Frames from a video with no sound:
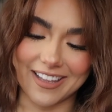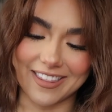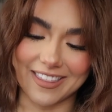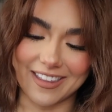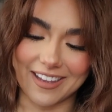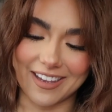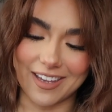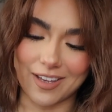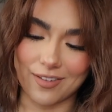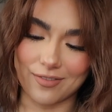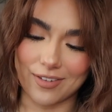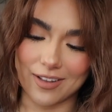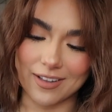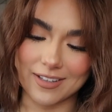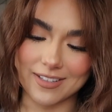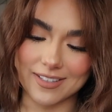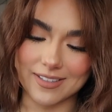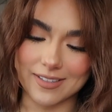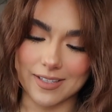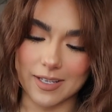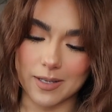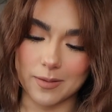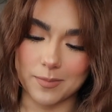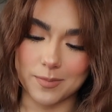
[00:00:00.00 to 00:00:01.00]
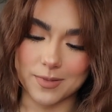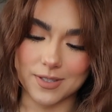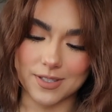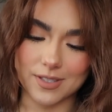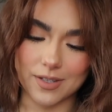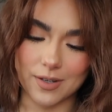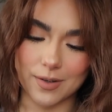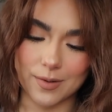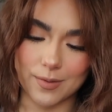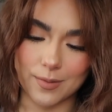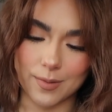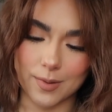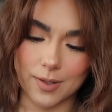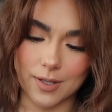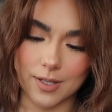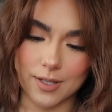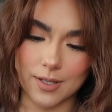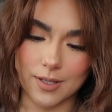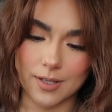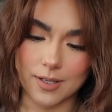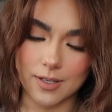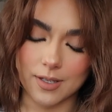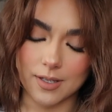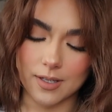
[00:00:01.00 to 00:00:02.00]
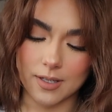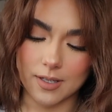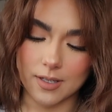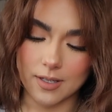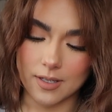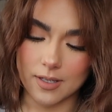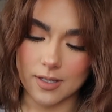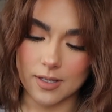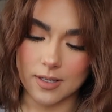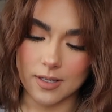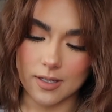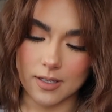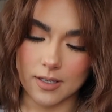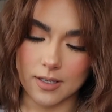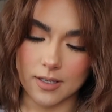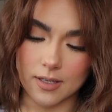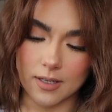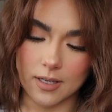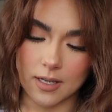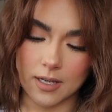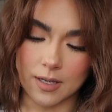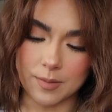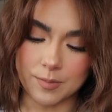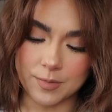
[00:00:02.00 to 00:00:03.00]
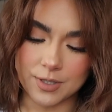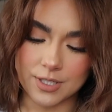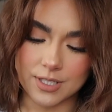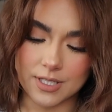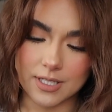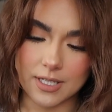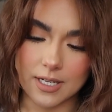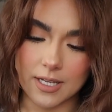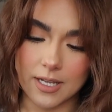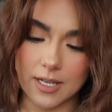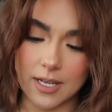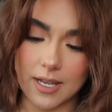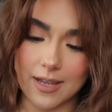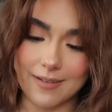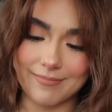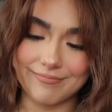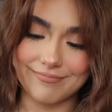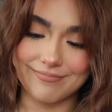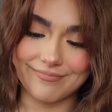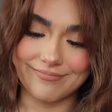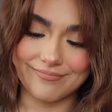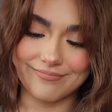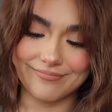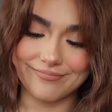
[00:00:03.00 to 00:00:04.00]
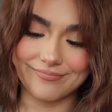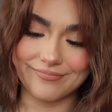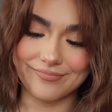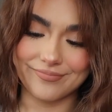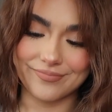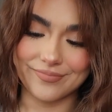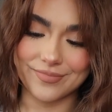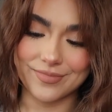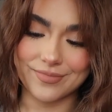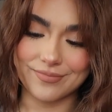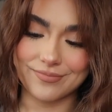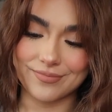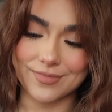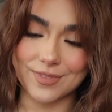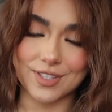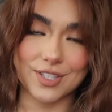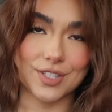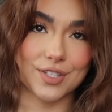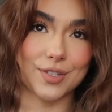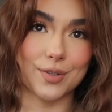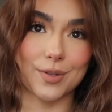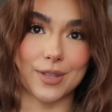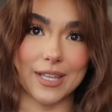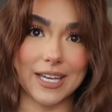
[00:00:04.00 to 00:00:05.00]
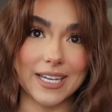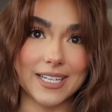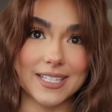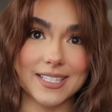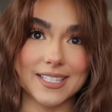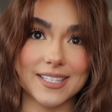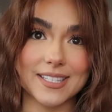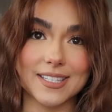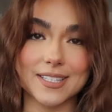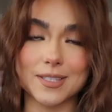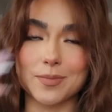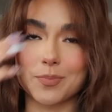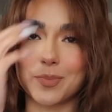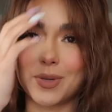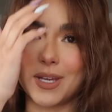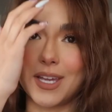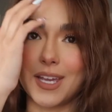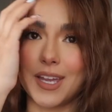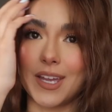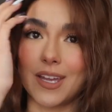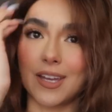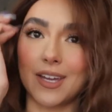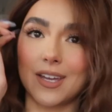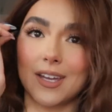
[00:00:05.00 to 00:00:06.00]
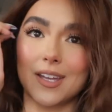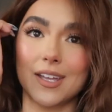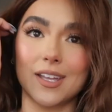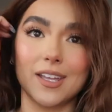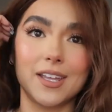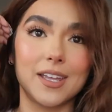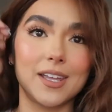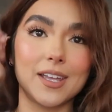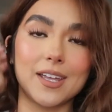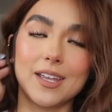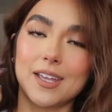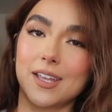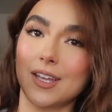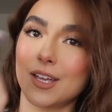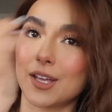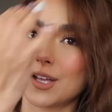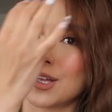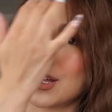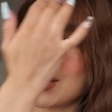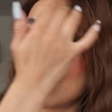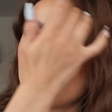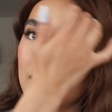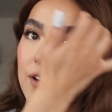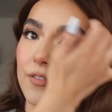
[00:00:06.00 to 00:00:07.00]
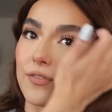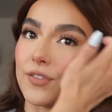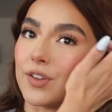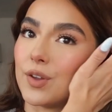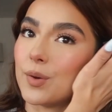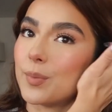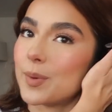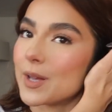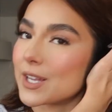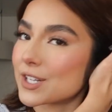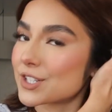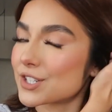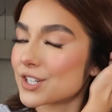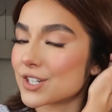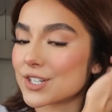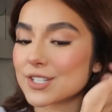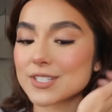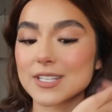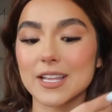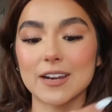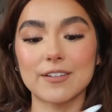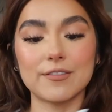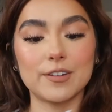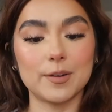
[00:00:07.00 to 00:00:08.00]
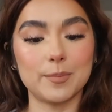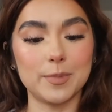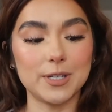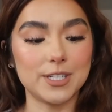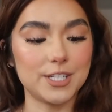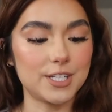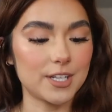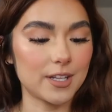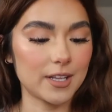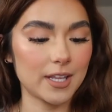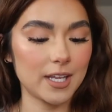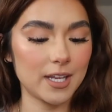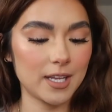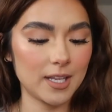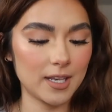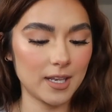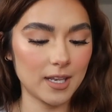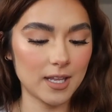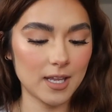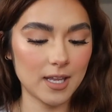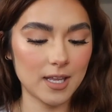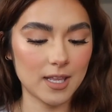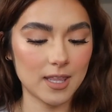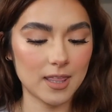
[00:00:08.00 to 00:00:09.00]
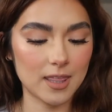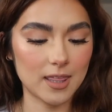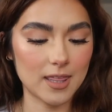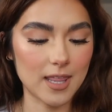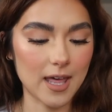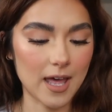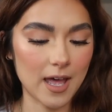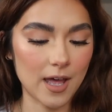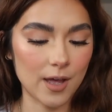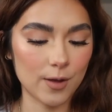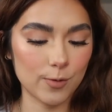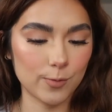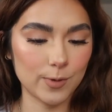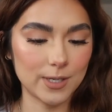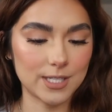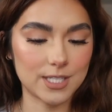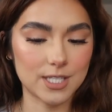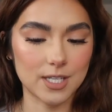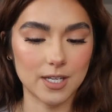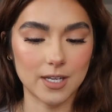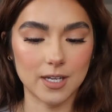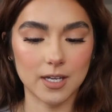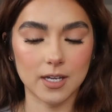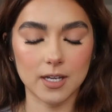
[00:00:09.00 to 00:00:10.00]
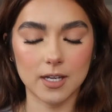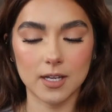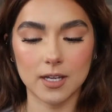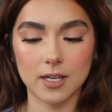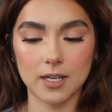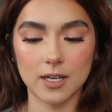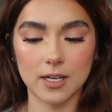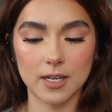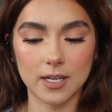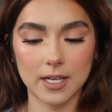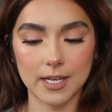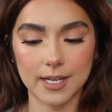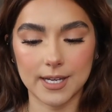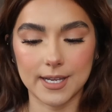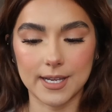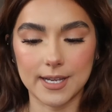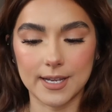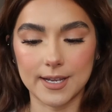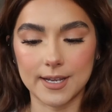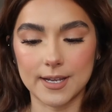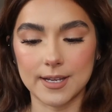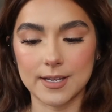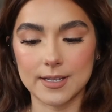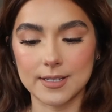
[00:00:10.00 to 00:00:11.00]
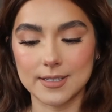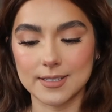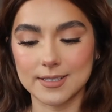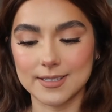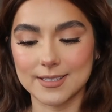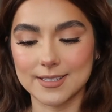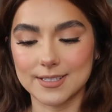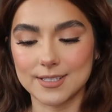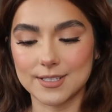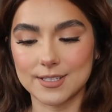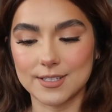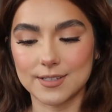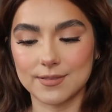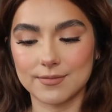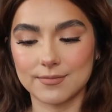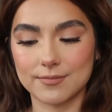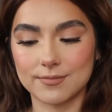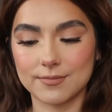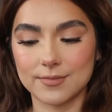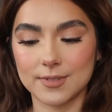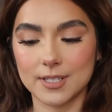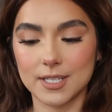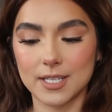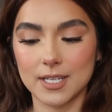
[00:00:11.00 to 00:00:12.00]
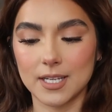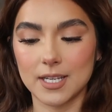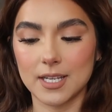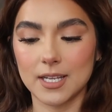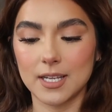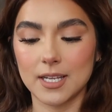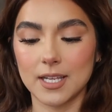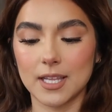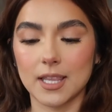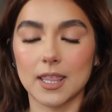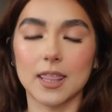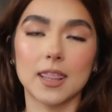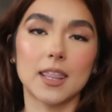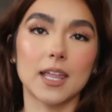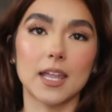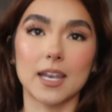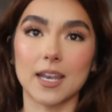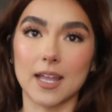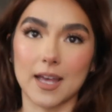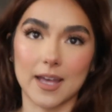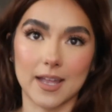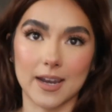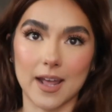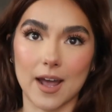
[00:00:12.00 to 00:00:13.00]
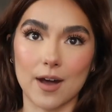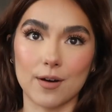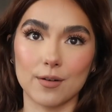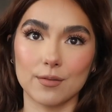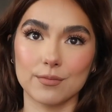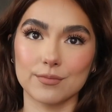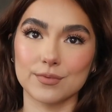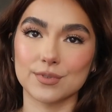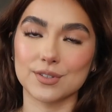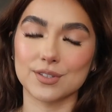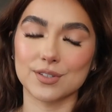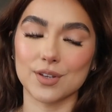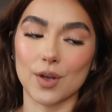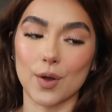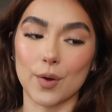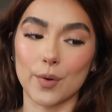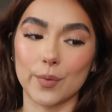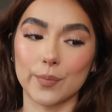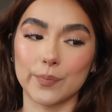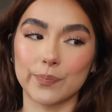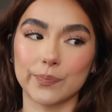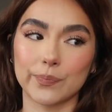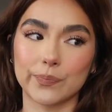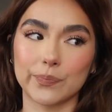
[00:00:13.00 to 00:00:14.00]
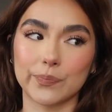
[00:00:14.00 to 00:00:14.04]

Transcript: I think he fell asleep, so I'm just gonna do this, pick a few pictures out of a bajillion that we took and then head out, so.